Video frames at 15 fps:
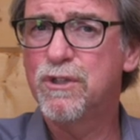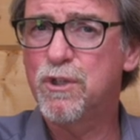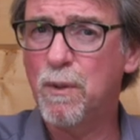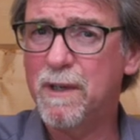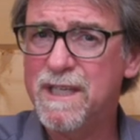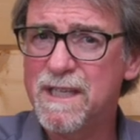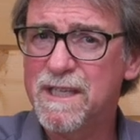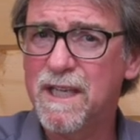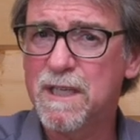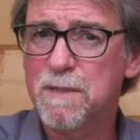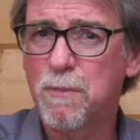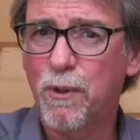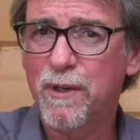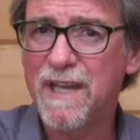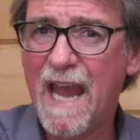
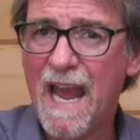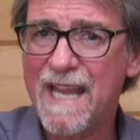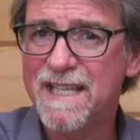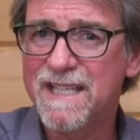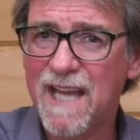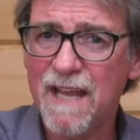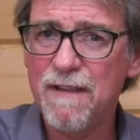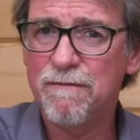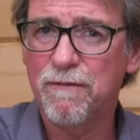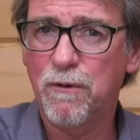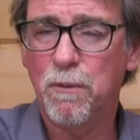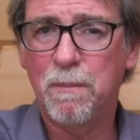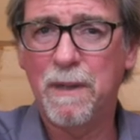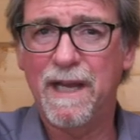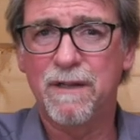26.88
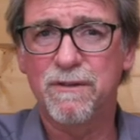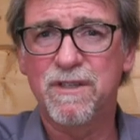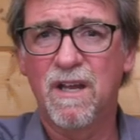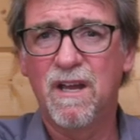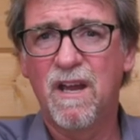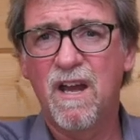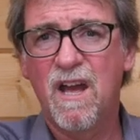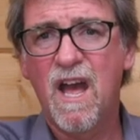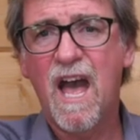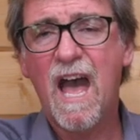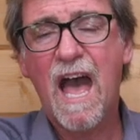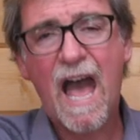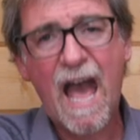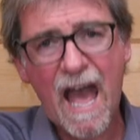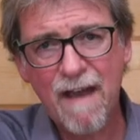foot pounds,
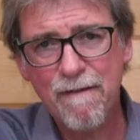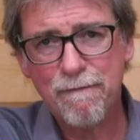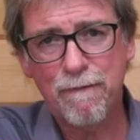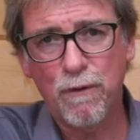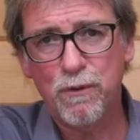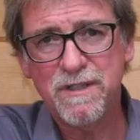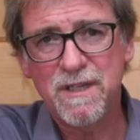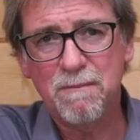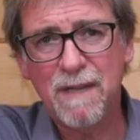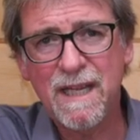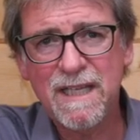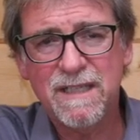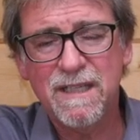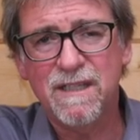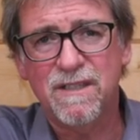at 40
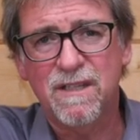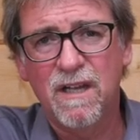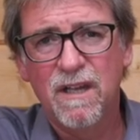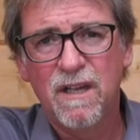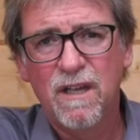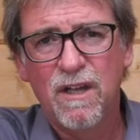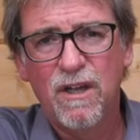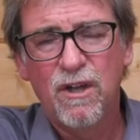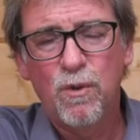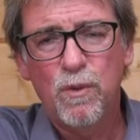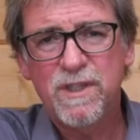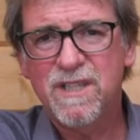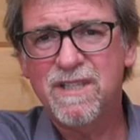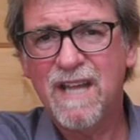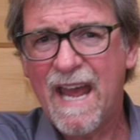metres
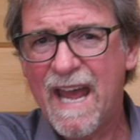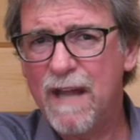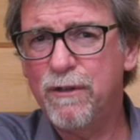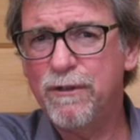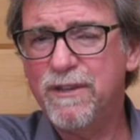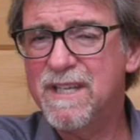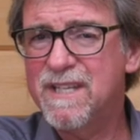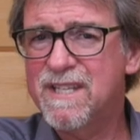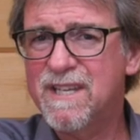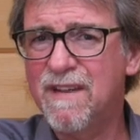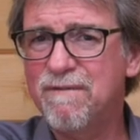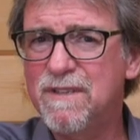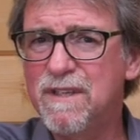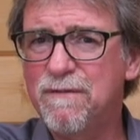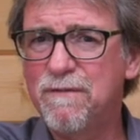which is a healthy
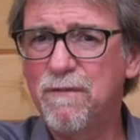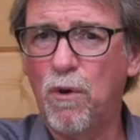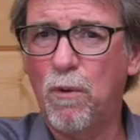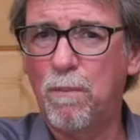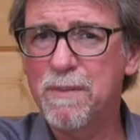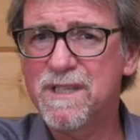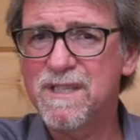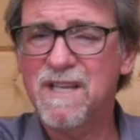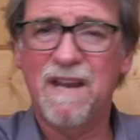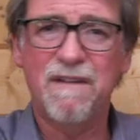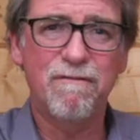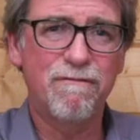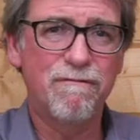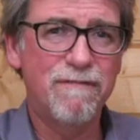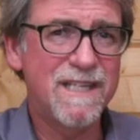
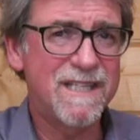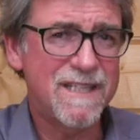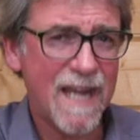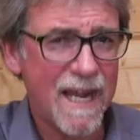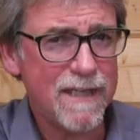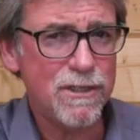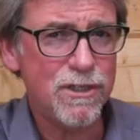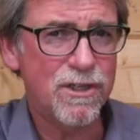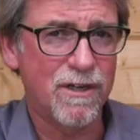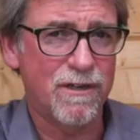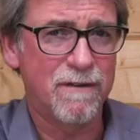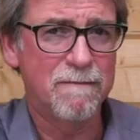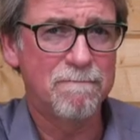74% retention.